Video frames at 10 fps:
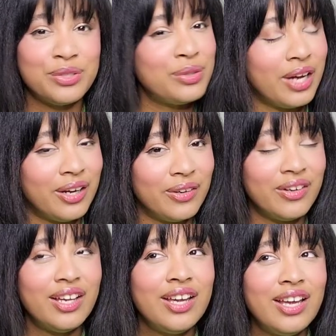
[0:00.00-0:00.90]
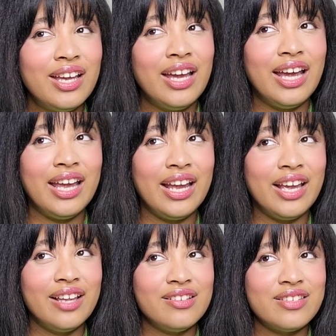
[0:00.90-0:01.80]
to go.
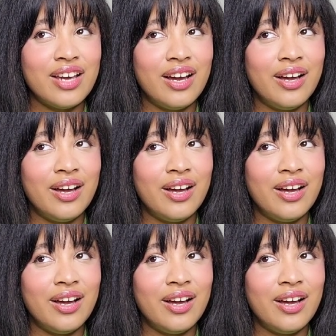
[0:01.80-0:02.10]
And